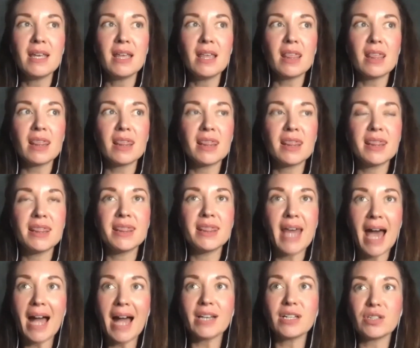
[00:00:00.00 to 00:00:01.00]

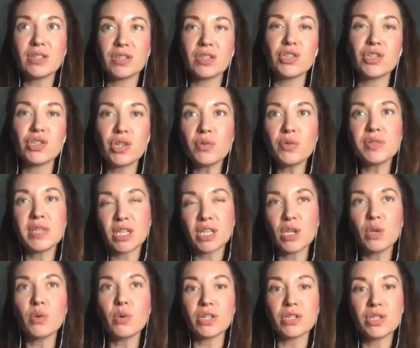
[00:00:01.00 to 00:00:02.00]
that the shows that
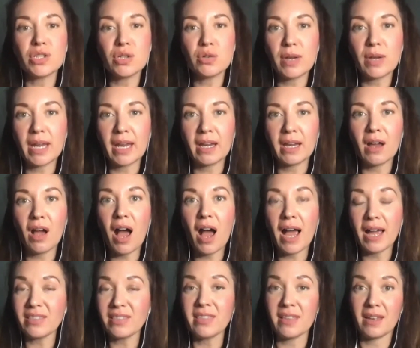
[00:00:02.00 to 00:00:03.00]
you are doing,
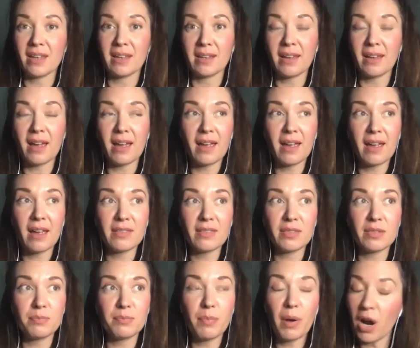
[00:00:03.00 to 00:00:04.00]
I think
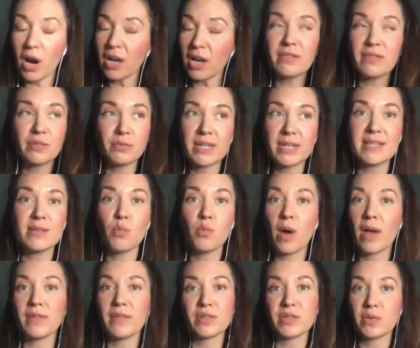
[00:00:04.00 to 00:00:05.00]
part of the reason
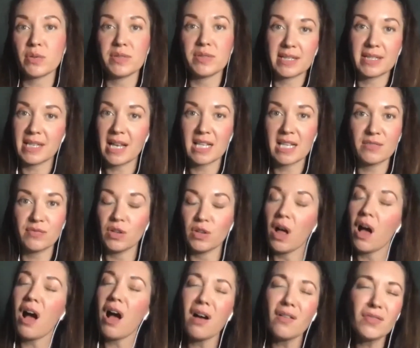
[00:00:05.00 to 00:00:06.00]
why they're so
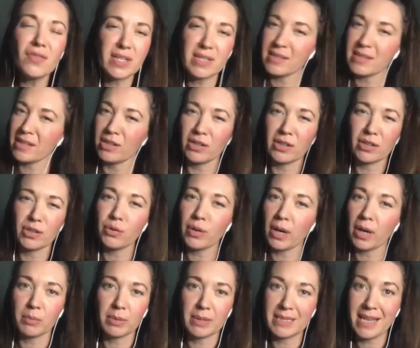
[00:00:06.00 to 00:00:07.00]
successful, obviously you're
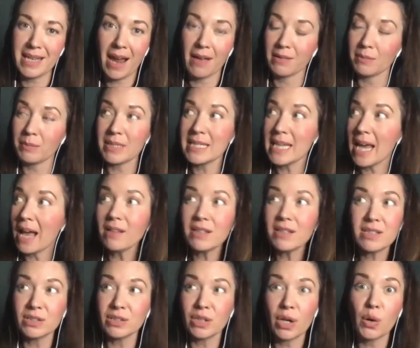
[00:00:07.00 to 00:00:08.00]
incredibly talented, but
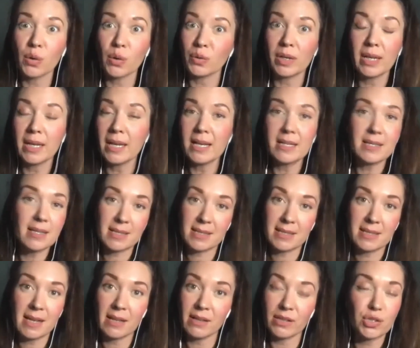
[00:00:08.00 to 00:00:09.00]
talent alone
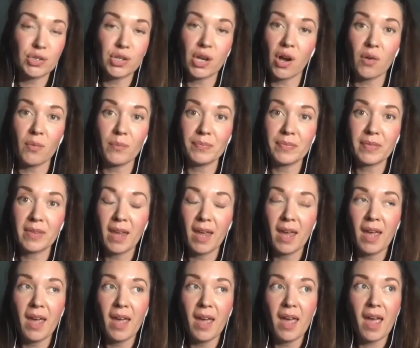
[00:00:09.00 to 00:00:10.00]
doesn't sell a show.
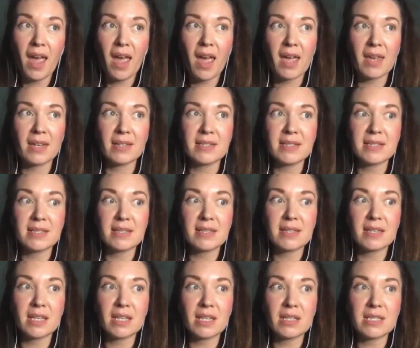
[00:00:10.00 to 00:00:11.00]
And
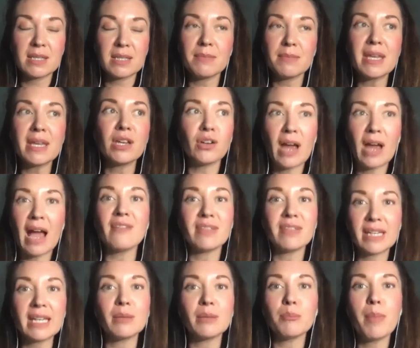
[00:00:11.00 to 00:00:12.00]
to me, you're
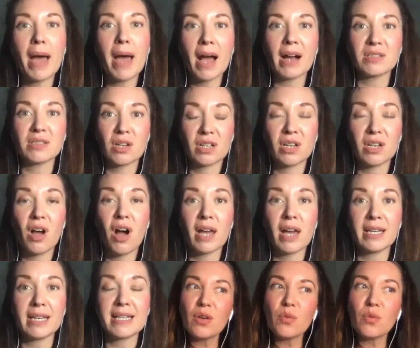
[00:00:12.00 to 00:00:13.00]
having impact on an
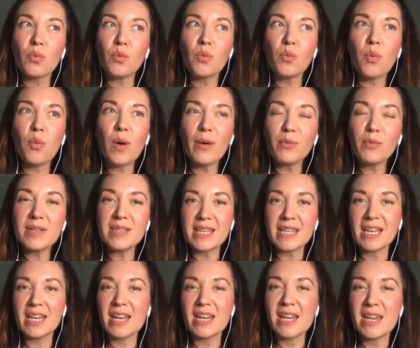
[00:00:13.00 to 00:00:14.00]
audience. What was
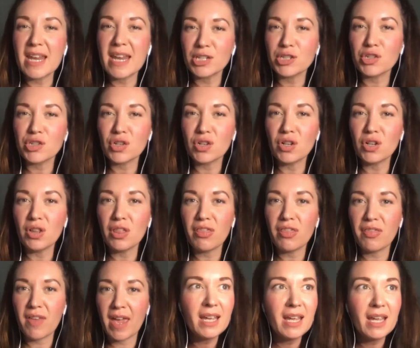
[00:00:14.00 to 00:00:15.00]
the initial
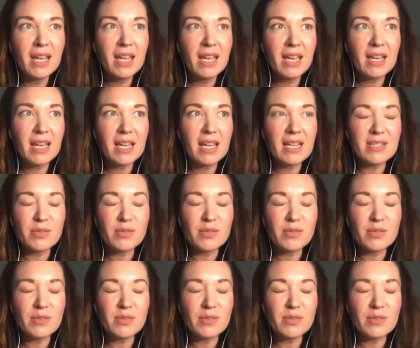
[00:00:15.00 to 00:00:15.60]
thing? Is